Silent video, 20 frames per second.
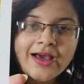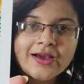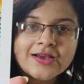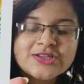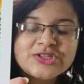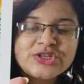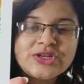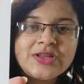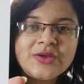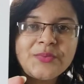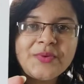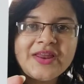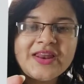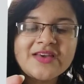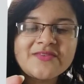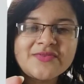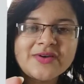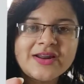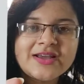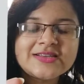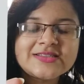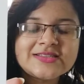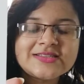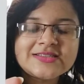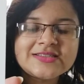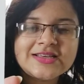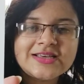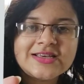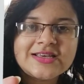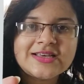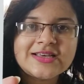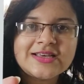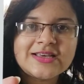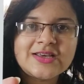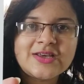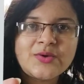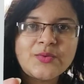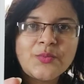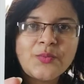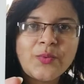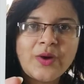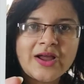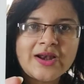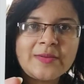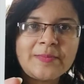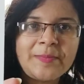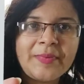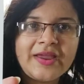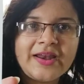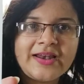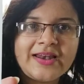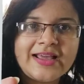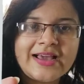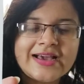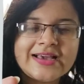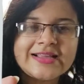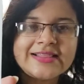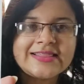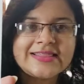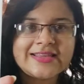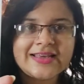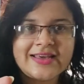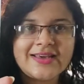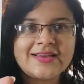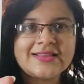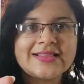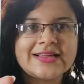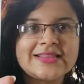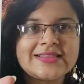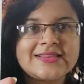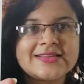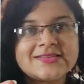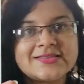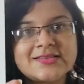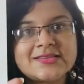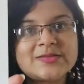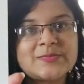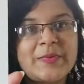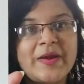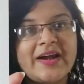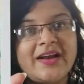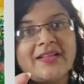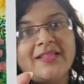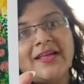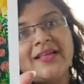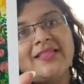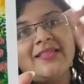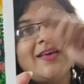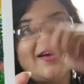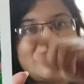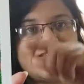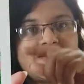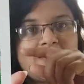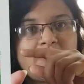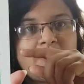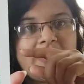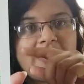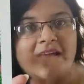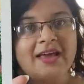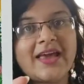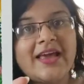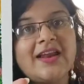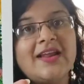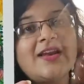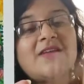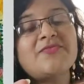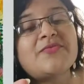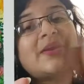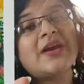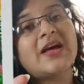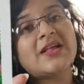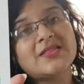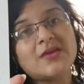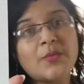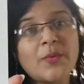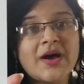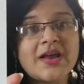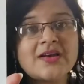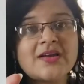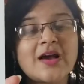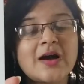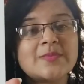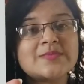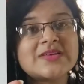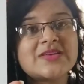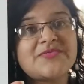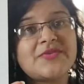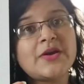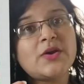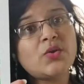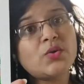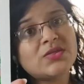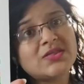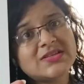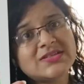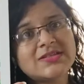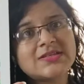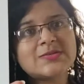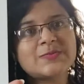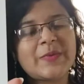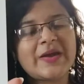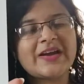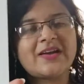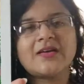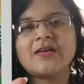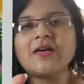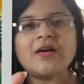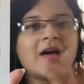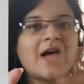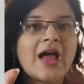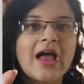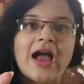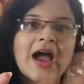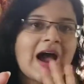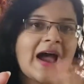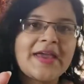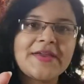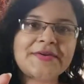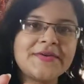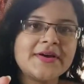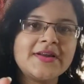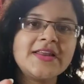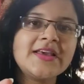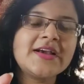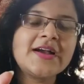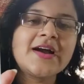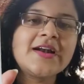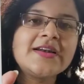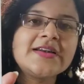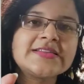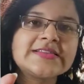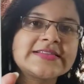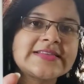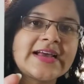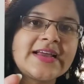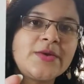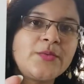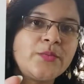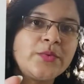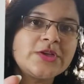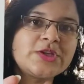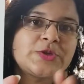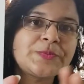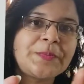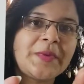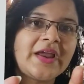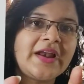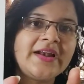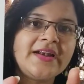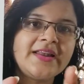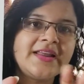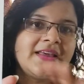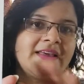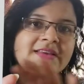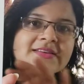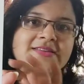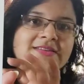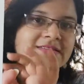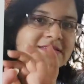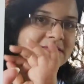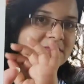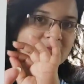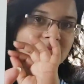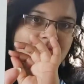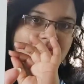actually whenever I see one painting I think that this is better than the other one again and if another one comes I feel no this is better I really can't decide which painting is